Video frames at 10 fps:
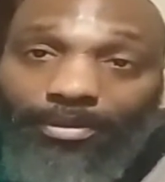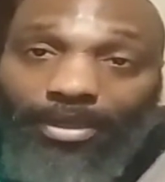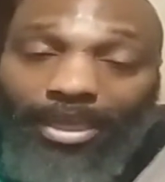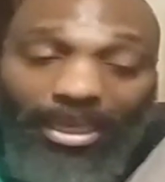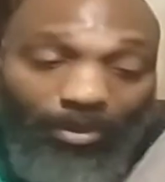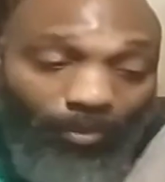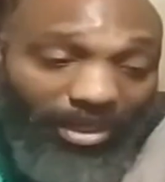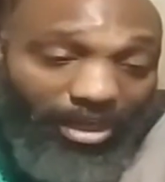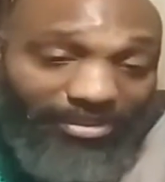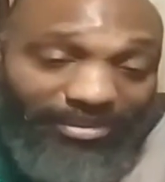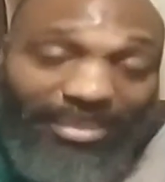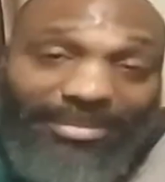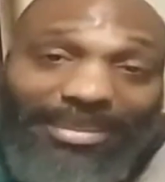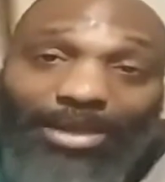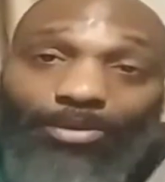And we are
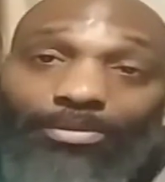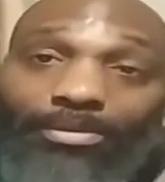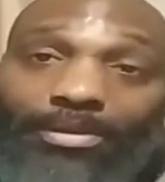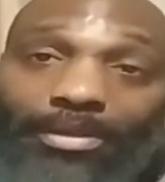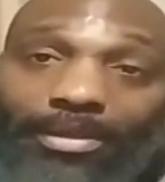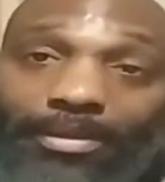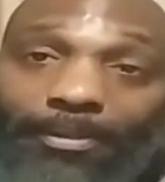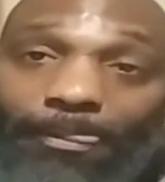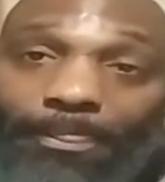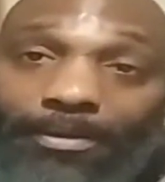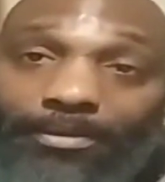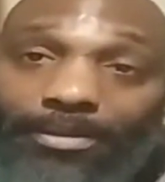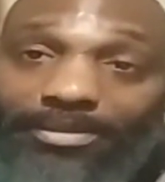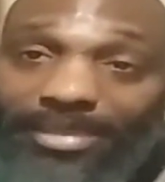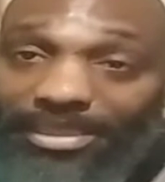sent out to
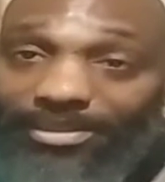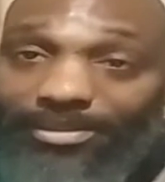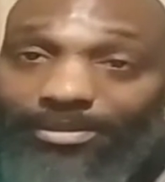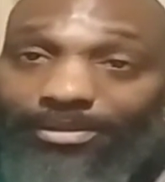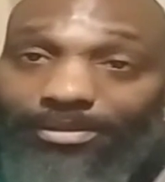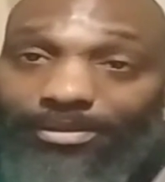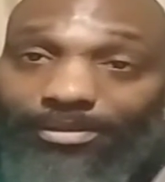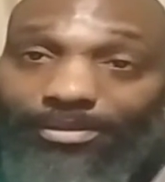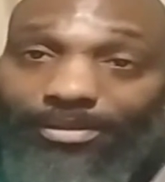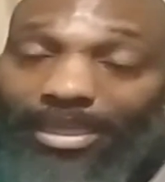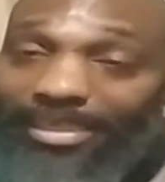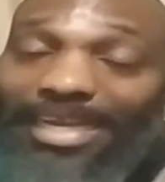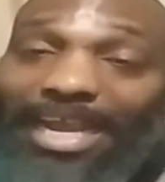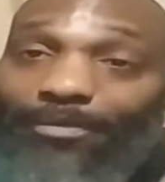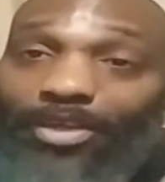teach and
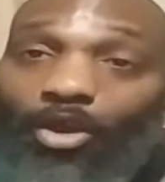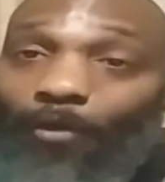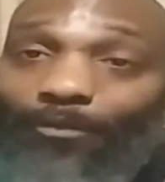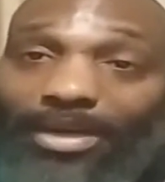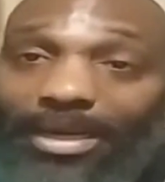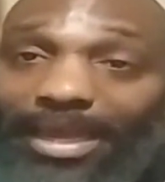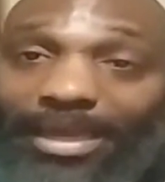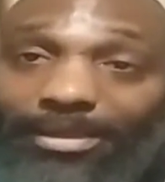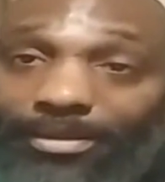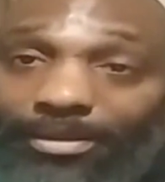gather the hope for the elect.